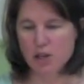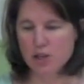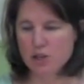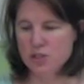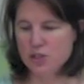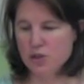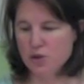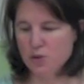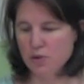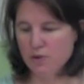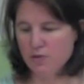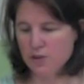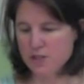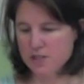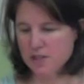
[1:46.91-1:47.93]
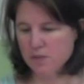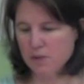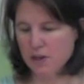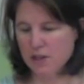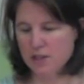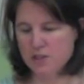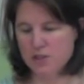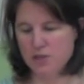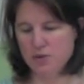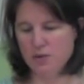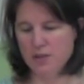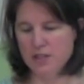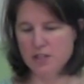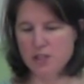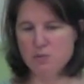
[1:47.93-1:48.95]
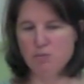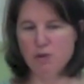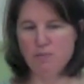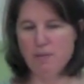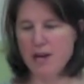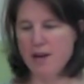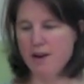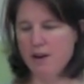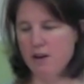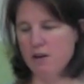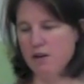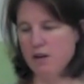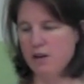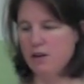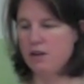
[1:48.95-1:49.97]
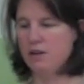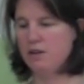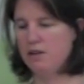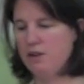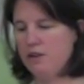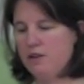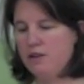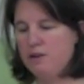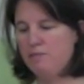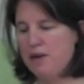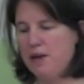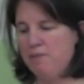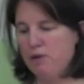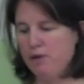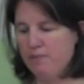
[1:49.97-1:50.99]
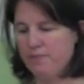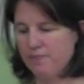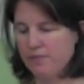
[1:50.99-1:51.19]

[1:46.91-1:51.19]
So the first thing we're going to do is prepare the paper.